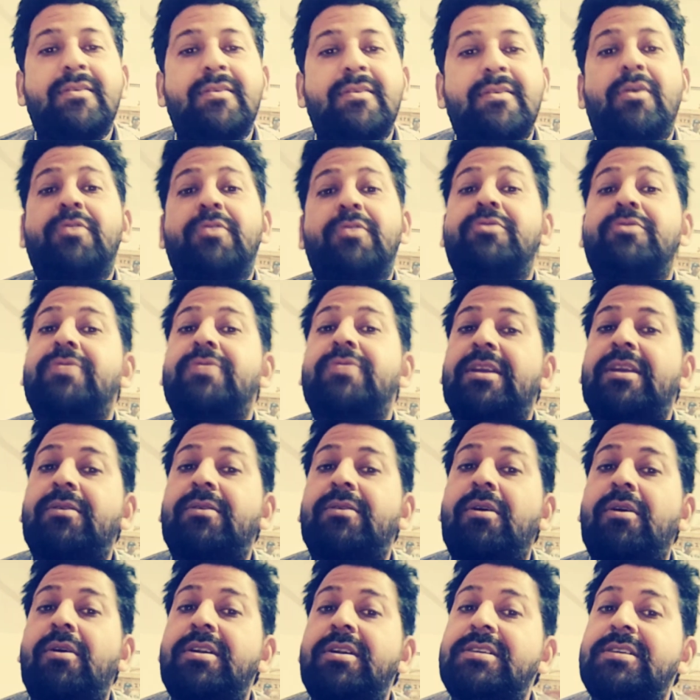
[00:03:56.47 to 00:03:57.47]
or you can
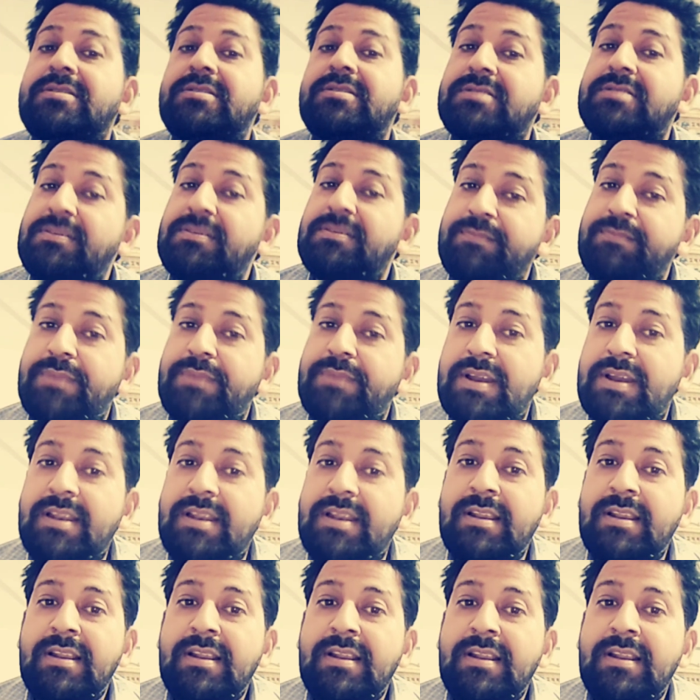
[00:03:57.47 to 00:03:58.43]
call it simple